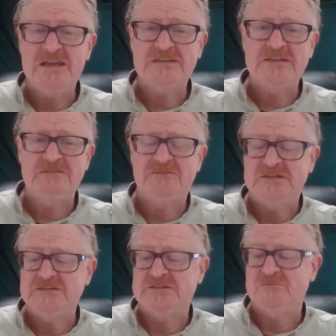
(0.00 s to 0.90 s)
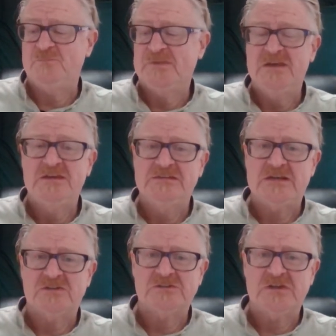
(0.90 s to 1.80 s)
And he feeds him,
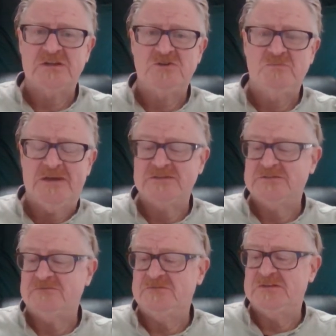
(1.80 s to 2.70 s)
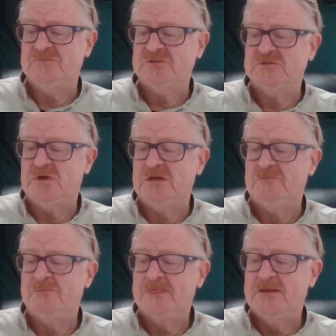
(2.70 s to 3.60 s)
tells Eumaeus to feed him as well.